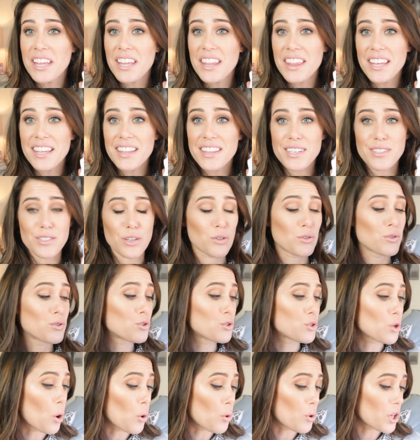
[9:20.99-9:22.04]
really think these are
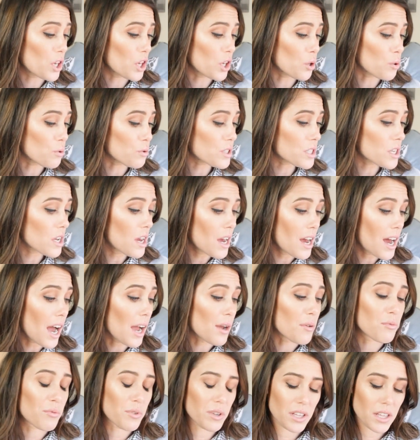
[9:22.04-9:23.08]
so cute.
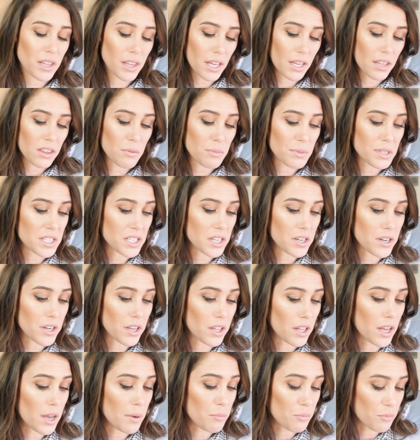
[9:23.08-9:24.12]
I really like the
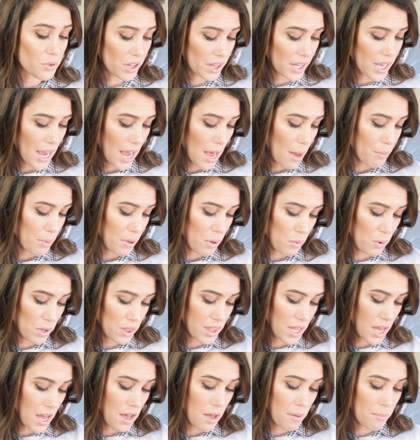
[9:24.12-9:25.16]
material. I'm really happy
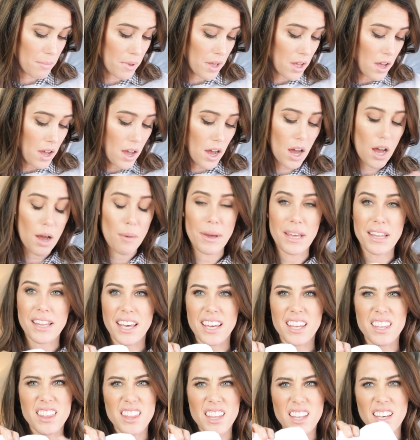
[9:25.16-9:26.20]
with them. Um, I
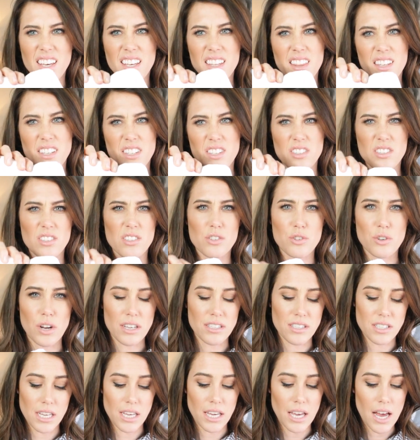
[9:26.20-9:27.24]
like like the
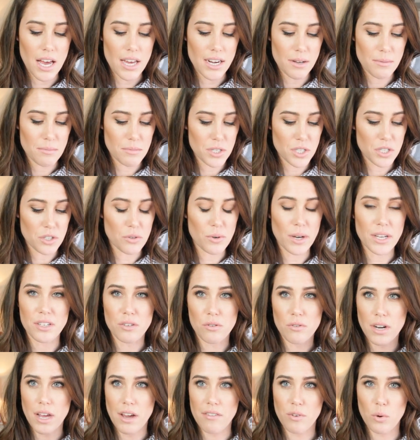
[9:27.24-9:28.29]
distressing on them too. I
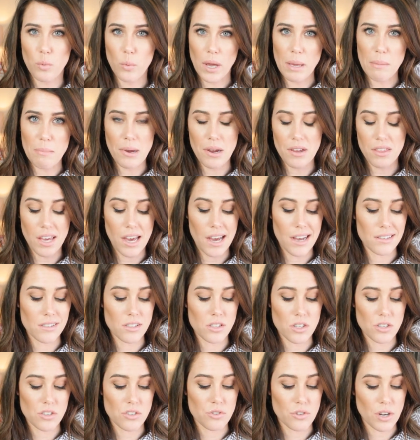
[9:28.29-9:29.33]
don't have a white pair that
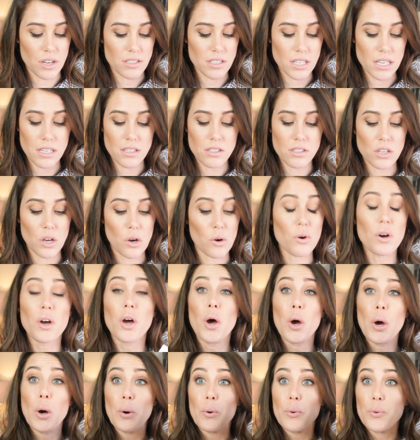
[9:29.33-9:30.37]
has distressing, so
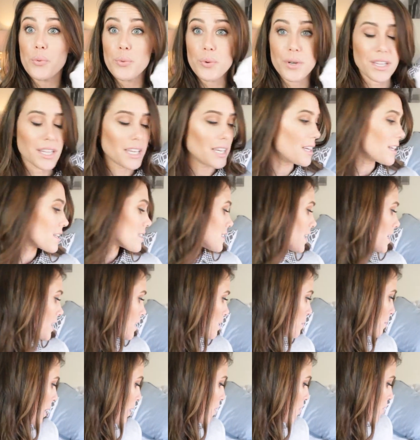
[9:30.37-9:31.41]
really
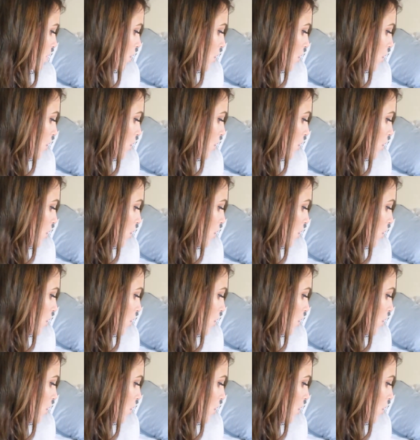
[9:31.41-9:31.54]
excited about